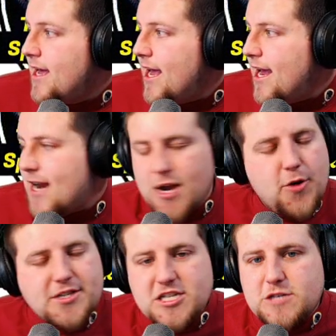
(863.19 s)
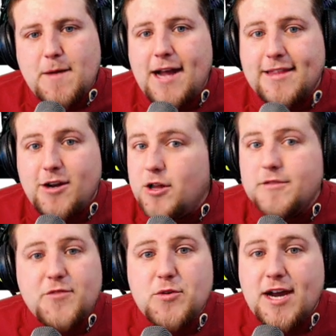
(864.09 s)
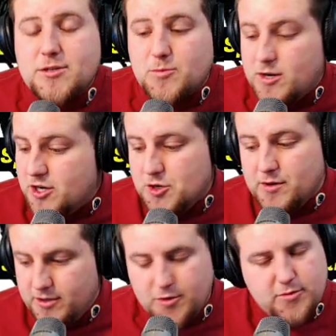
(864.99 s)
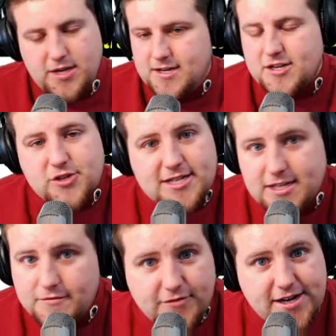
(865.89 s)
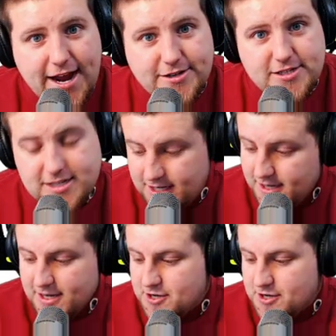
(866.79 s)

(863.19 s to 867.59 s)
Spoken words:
and I know it's a spot that all of you guys were wondering, you didn't address it in free agency,